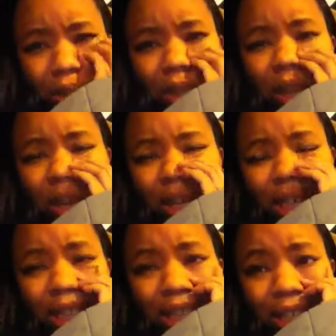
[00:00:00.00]
The youngest
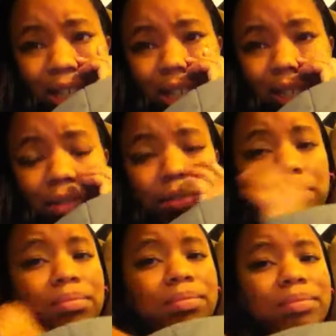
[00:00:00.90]
is 6.
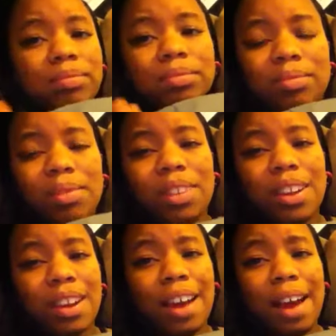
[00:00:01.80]

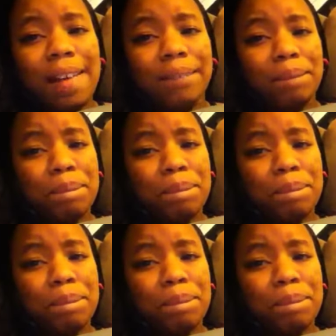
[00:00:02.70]
They